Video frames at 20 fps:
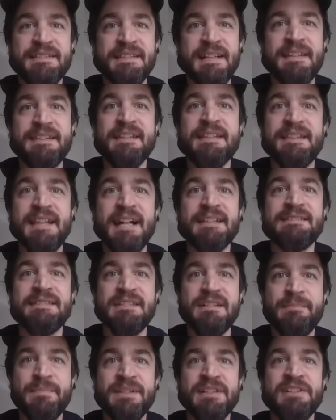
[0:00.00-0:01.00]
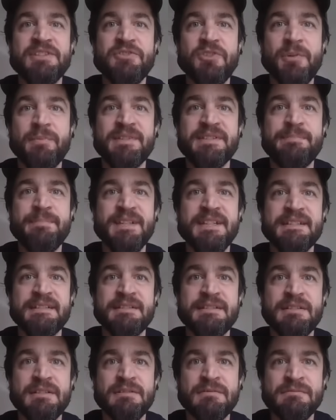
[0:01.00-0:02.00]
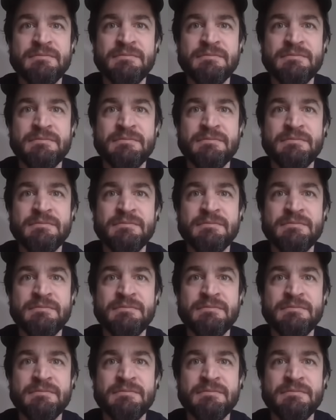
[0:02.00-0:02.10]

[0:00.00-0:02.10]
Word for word: And I think that's going to be an enormous piece.